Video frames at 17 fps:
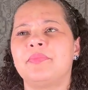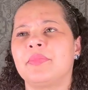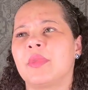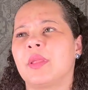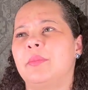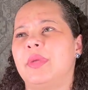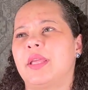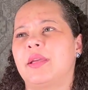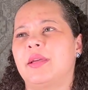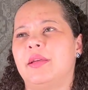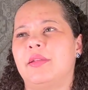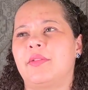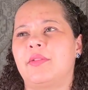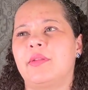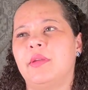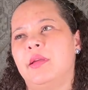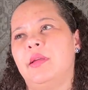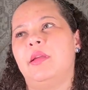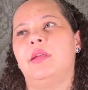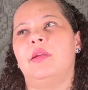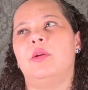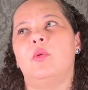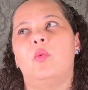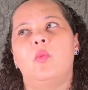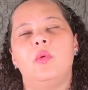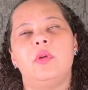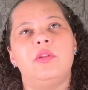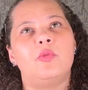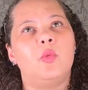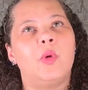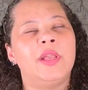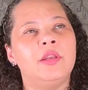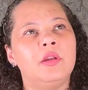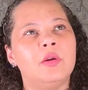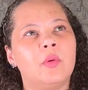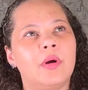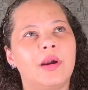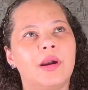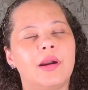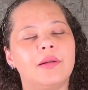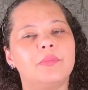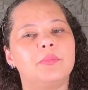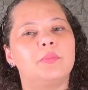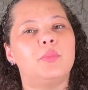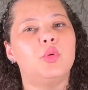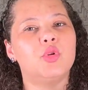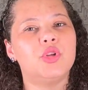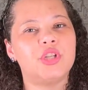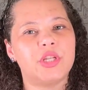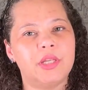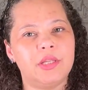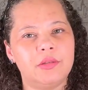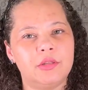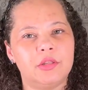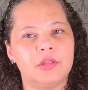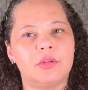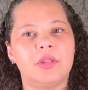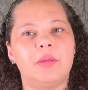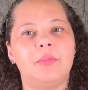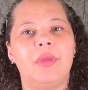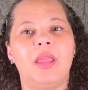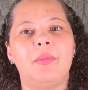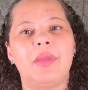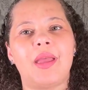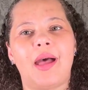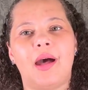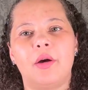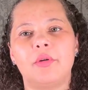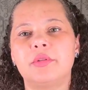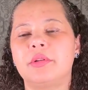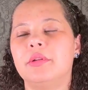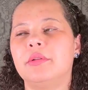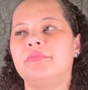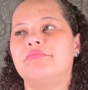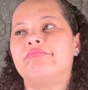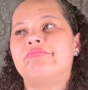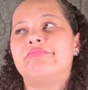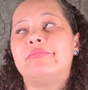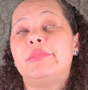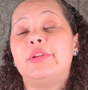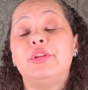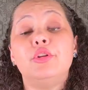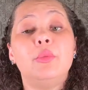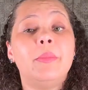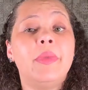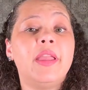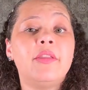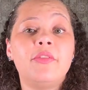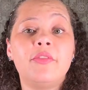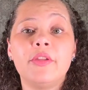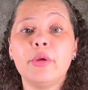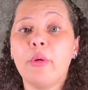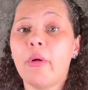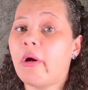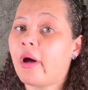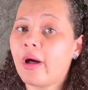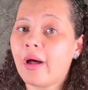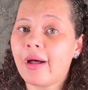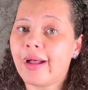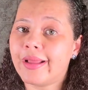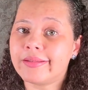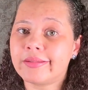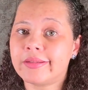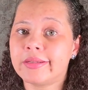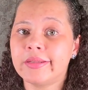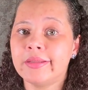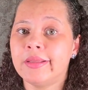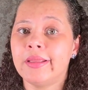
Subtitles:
because when you are pushing, you know, the baby out, you may feel hot.